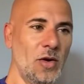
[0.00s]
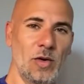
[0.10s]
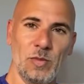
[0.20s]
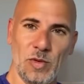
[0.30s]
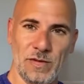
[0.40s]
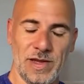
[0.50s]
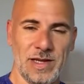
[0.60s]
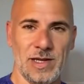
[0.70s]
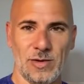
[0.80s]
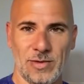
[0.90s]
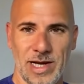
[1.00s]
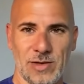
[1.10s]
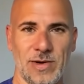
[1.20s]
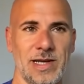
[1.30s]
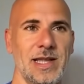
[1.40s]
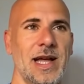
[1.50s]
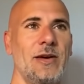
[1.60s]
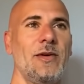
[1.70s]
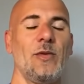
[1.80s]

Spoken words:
all moving direct right now.